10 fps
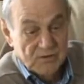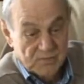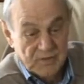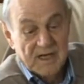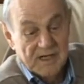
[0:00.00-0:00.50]
You're
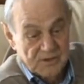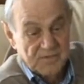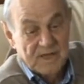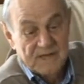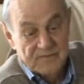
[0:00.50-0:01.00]
playing
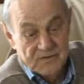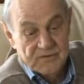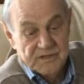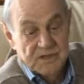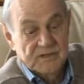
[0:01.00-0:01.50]
for the
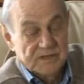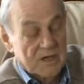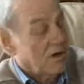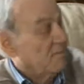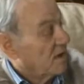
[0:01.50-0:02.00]
reserve."
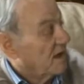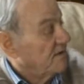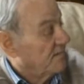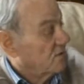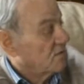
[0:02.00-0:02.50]
So I
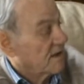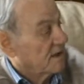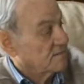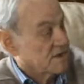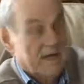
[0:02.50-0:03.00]
played a few
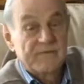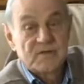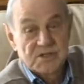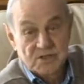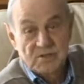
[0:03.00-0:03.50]
games
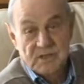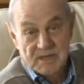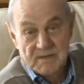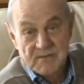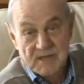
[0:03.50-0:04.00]
every time I
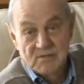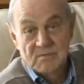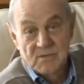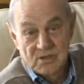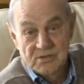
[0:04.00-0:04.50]
come
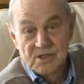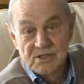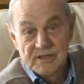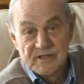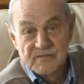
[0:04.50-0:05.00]
home on
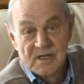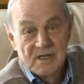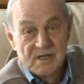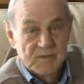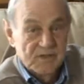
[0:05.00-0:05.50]
leave.
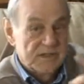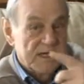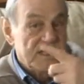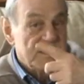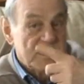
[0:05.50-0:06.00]
But
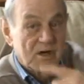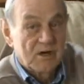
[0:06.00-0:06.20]
in the